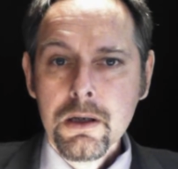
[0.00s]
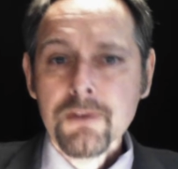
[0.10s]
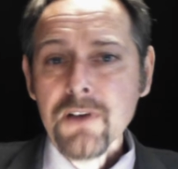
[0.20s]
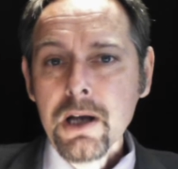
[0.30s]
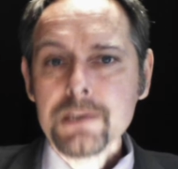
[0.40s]

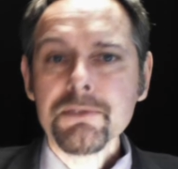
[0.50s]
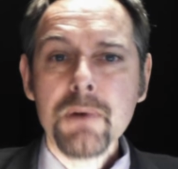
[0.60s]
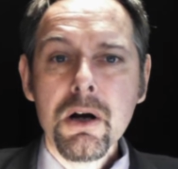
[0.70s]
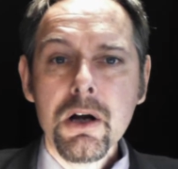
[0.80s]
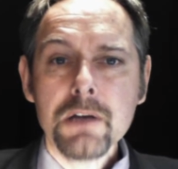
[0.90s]
First,
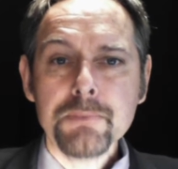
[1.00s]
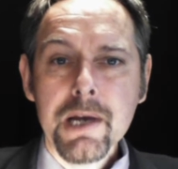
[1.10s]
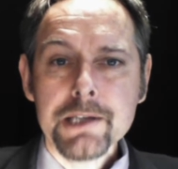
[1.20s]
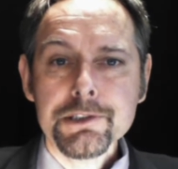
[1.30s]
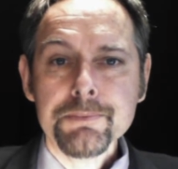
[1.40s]
from our
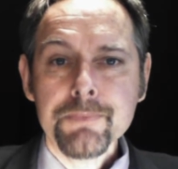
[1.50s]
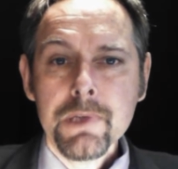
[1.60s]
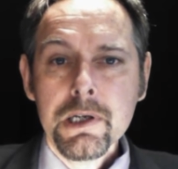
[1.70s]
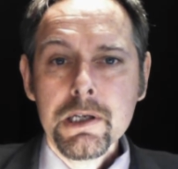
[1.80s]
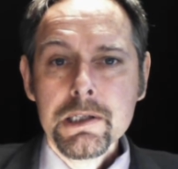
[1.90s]
homepage.
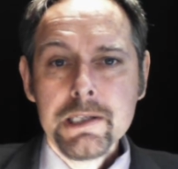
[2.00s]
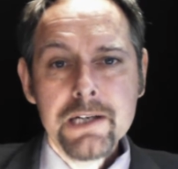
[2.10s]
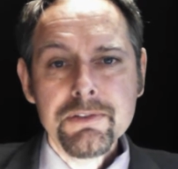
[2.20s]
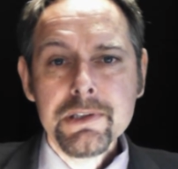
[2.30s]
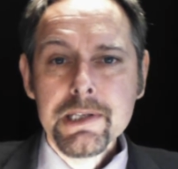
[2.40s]

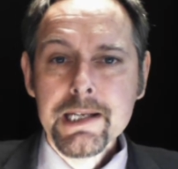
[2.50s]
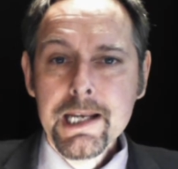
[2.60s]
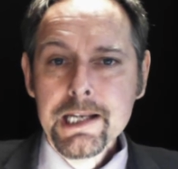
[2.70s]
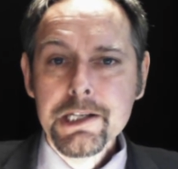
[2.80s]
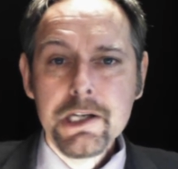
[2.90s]
Given
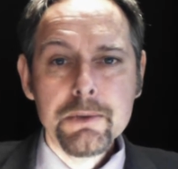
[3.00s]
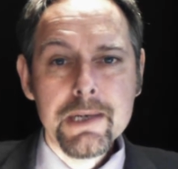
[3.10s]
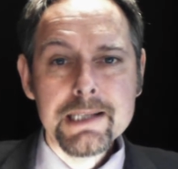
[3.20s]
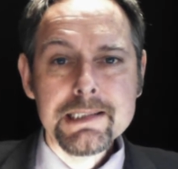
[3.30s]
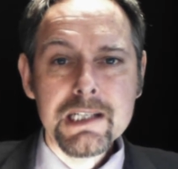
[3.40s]
the
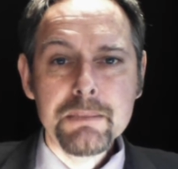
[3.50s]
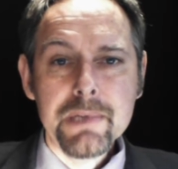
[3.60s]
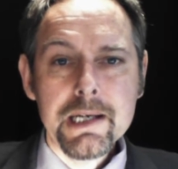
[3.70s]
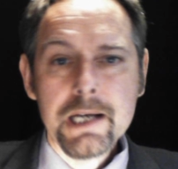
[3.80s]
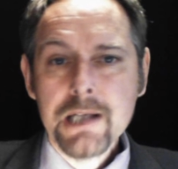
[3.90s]
EU,
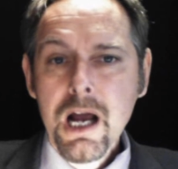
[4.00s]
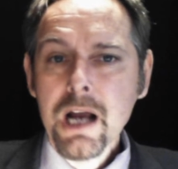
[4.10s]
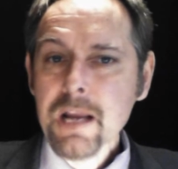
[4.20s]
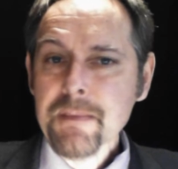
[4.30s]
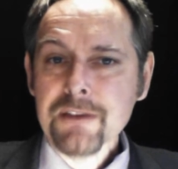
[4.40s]
ECB, and
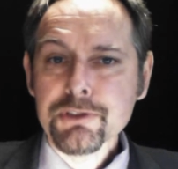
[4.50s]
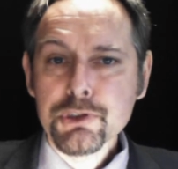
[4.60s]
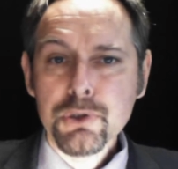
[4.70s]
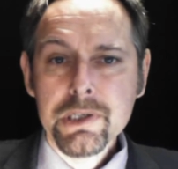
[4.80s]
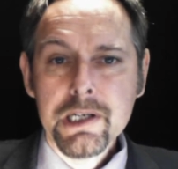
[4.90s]
IMF
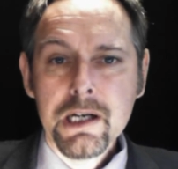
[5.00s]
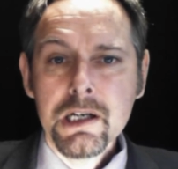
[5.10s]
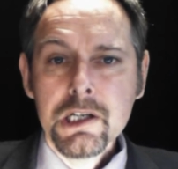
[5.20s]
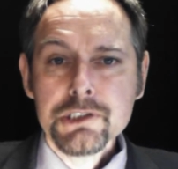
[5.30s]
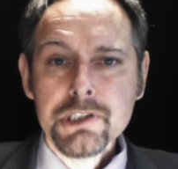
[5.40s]

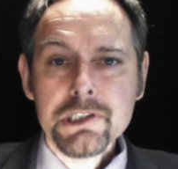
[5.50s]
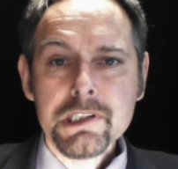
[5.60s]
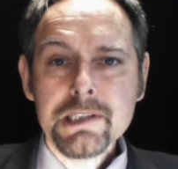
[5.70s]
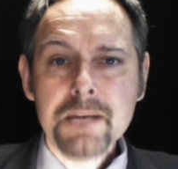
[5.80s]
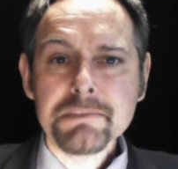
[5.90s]
troika
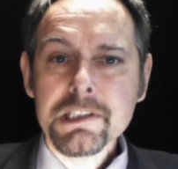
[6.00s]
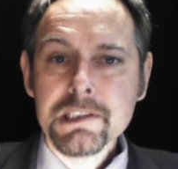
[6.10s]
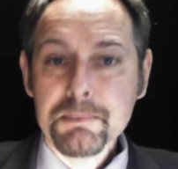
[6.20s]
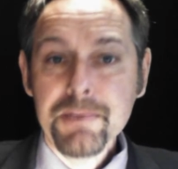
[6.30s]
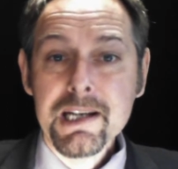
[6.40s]
just
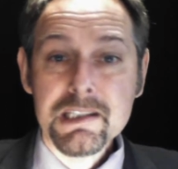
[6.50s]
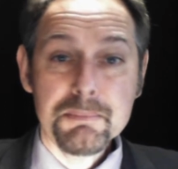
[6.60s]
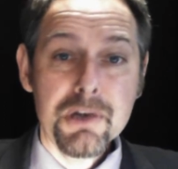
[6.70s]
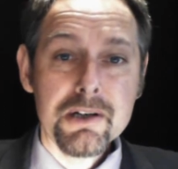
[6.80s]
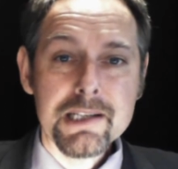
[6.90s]
attempted to pick
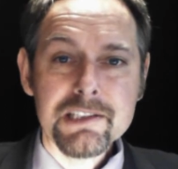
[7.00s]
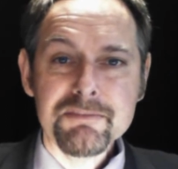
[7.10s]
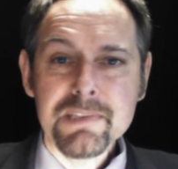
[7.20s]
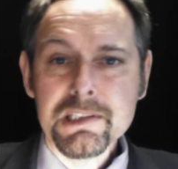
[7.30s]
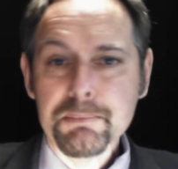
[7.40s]
the pockets
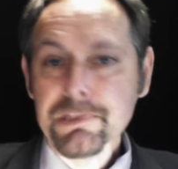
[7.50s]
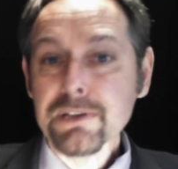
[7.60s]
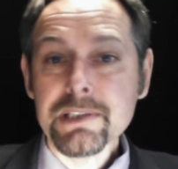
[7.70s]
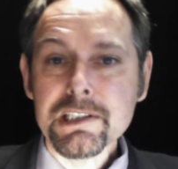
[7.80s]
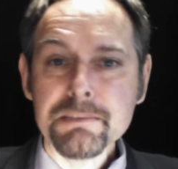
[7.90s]
of Mr.
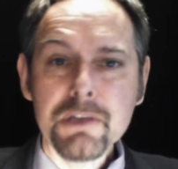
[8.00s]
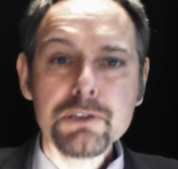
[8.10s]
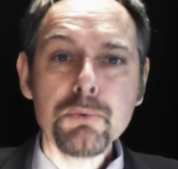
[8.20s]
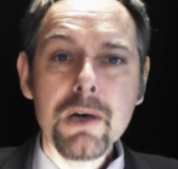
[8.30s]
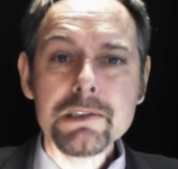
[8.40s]
Putin's
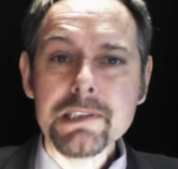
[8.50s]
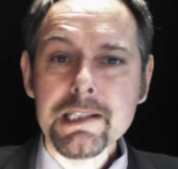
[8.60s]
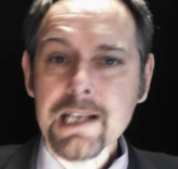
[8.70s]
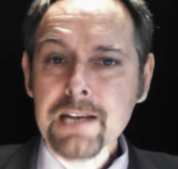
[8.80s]
most wealthy and